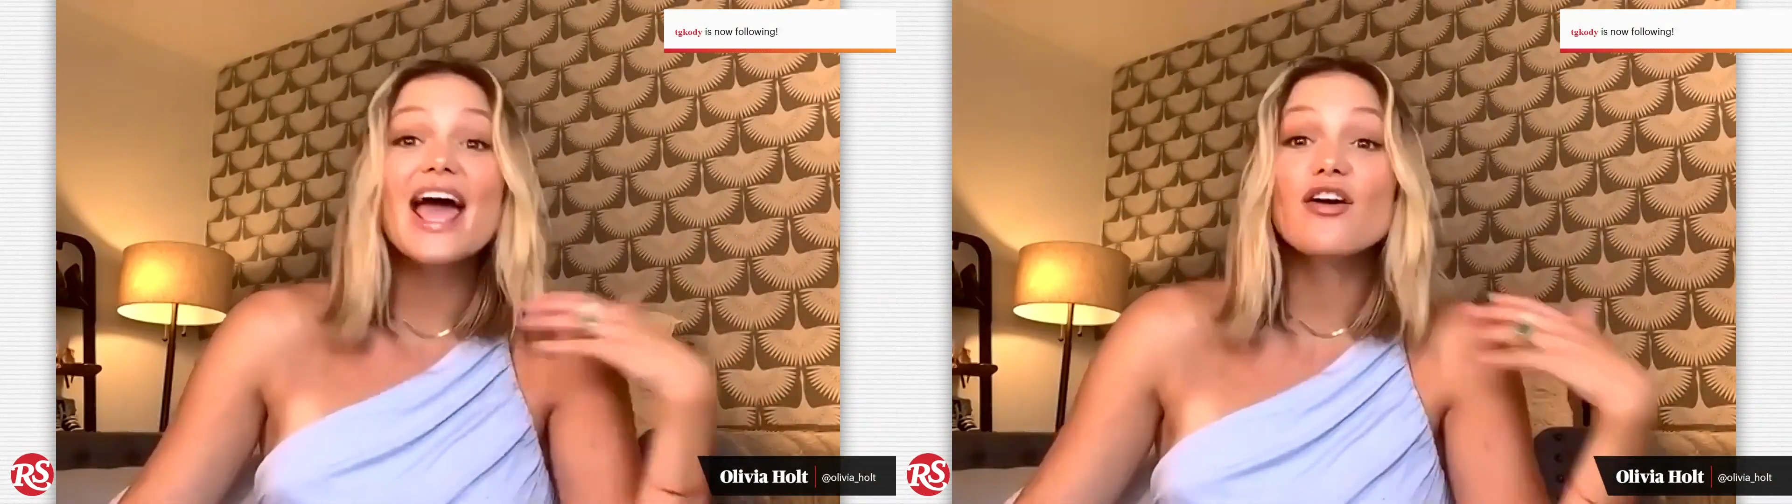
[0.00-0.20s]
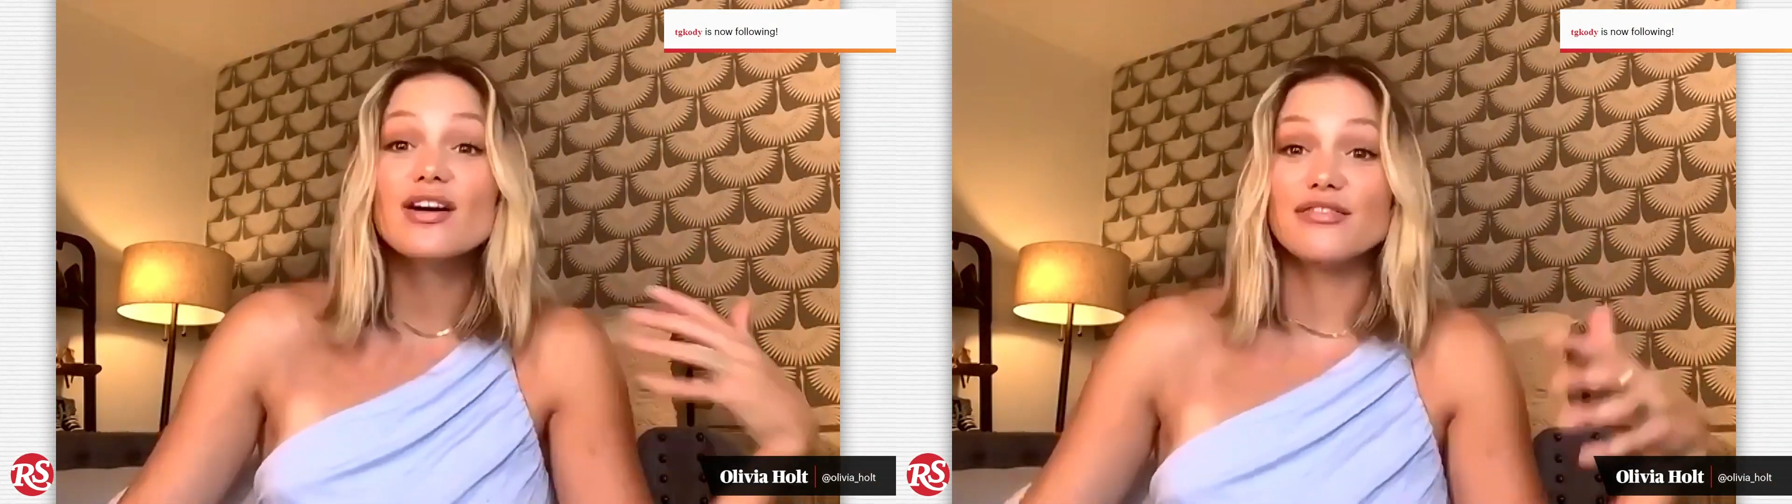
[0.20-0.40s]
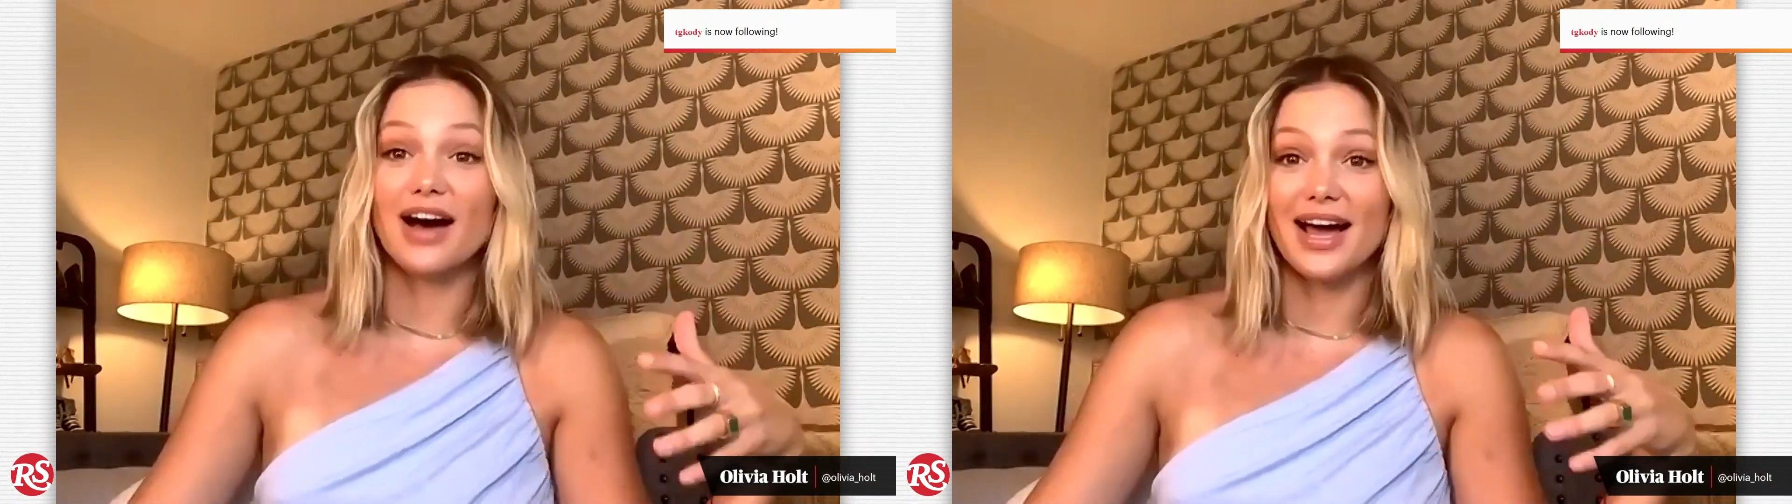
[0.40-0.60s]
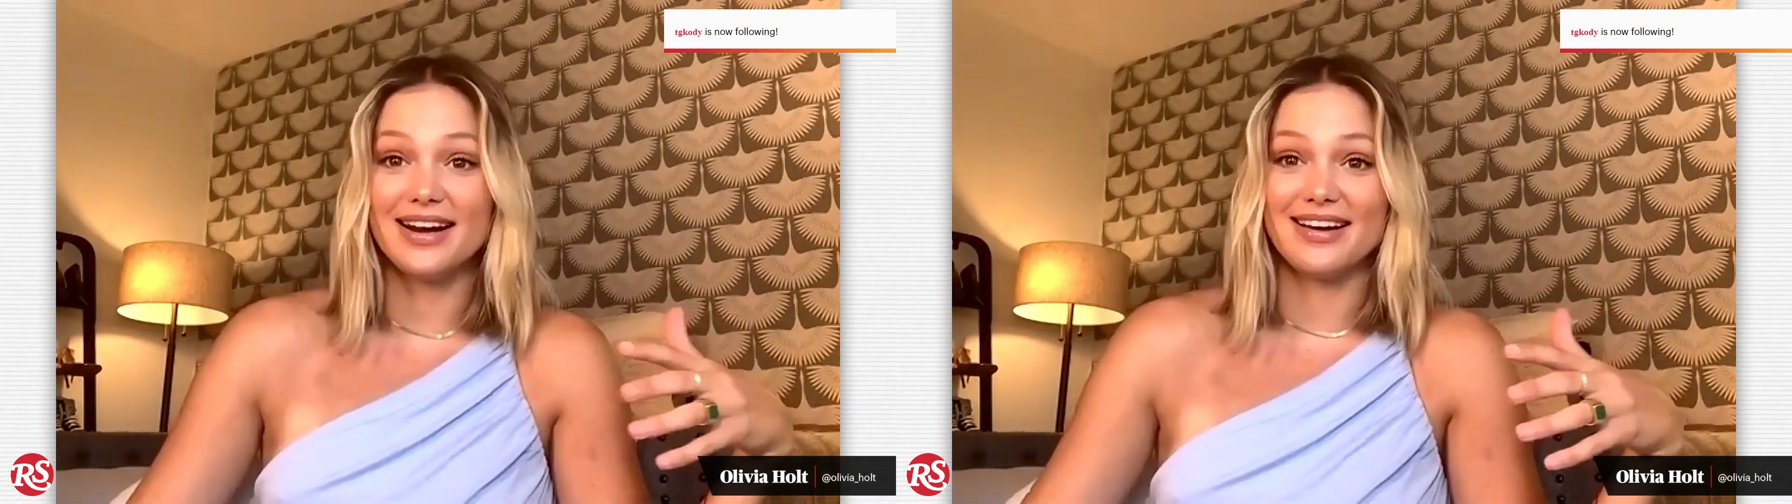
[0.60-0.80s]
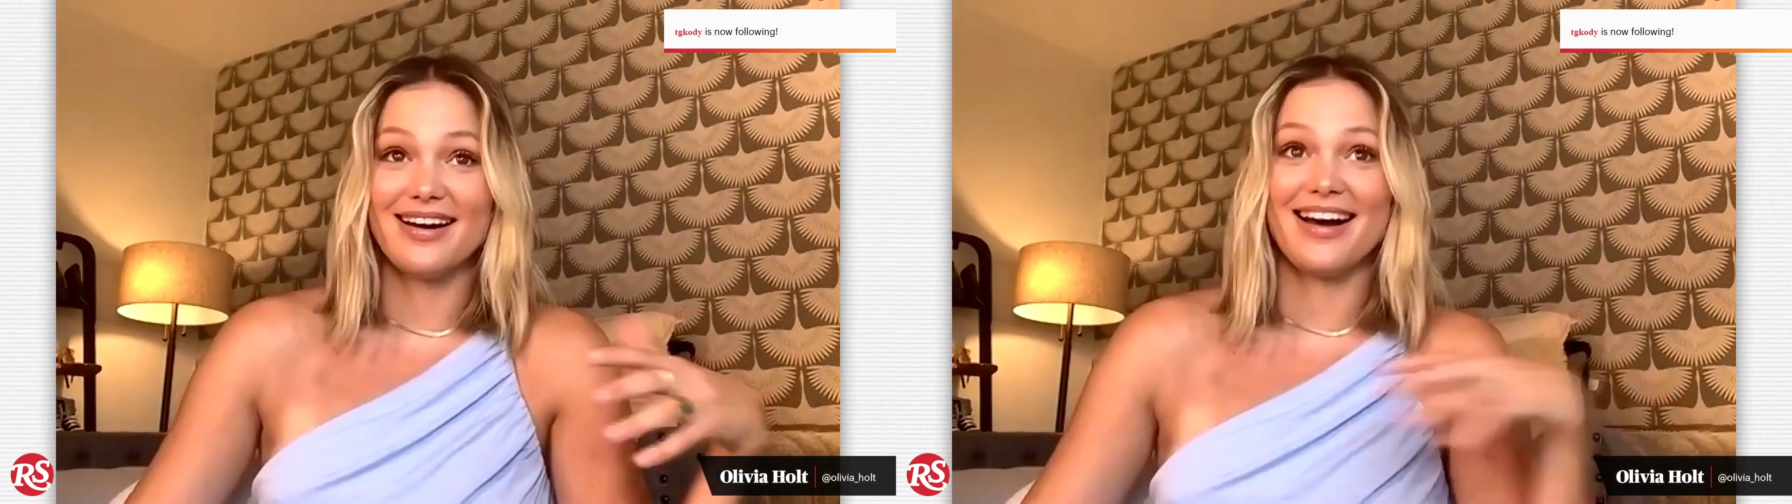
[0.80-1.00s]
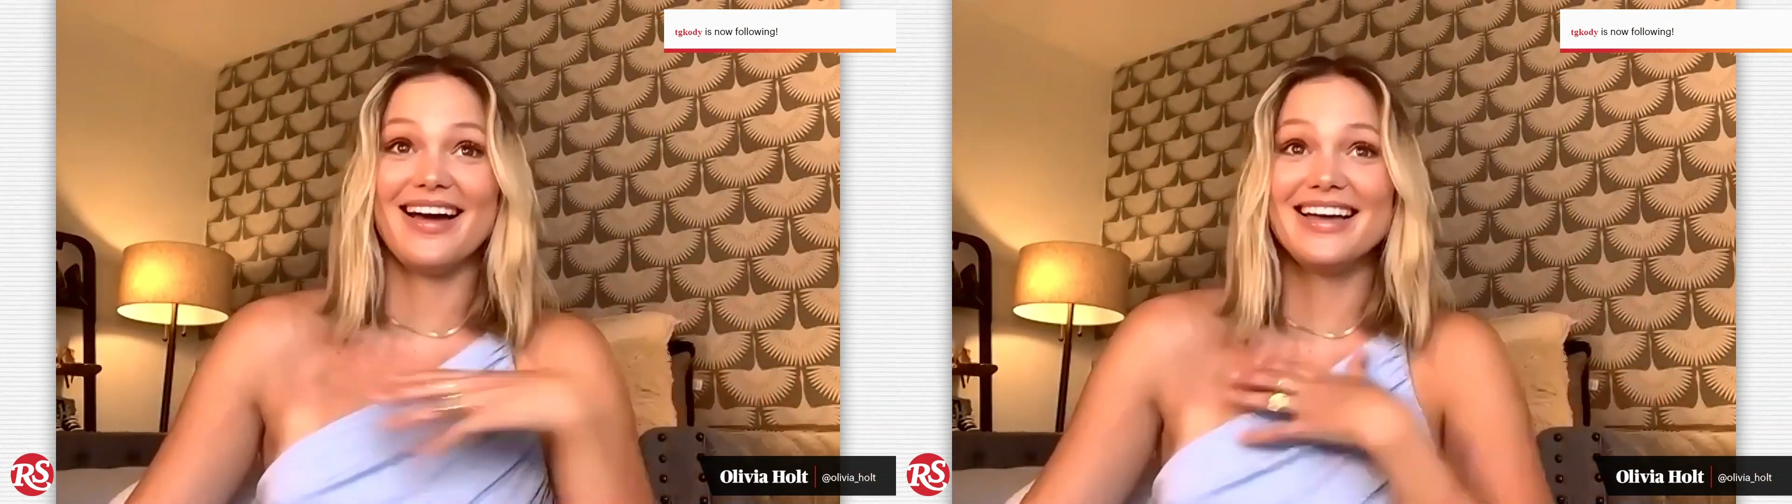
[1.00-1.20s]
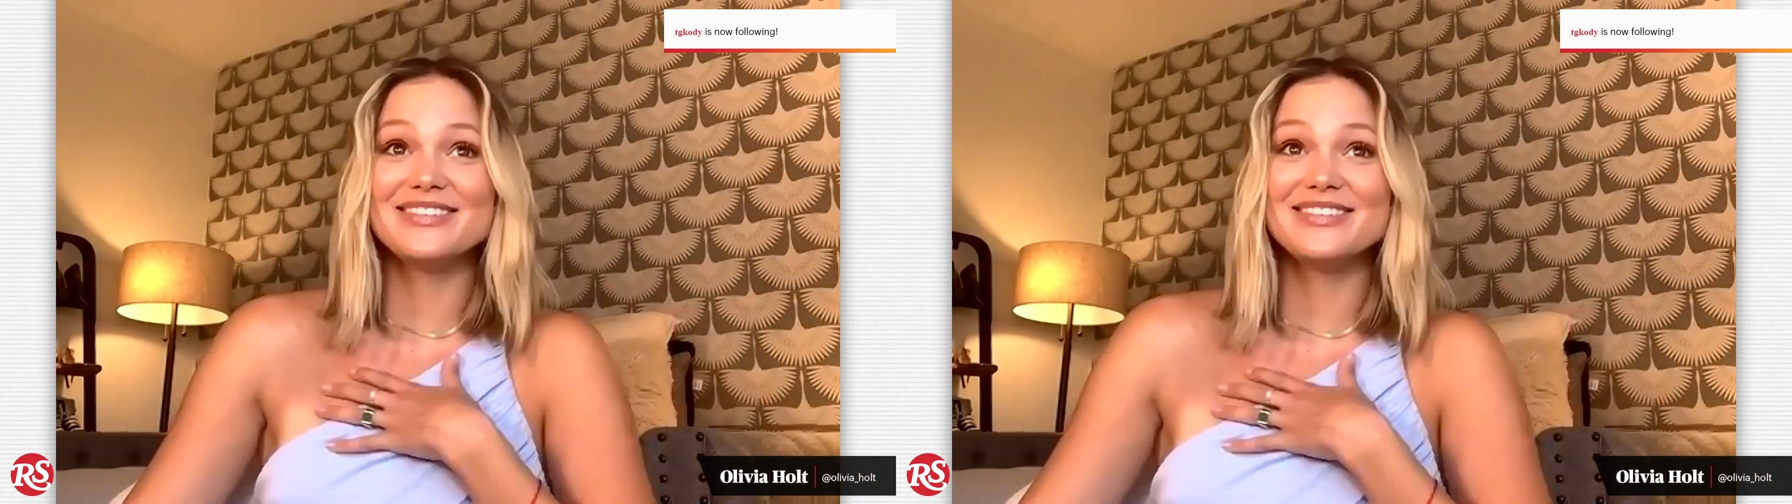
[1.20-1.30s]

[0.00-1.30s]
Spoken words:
terrified. I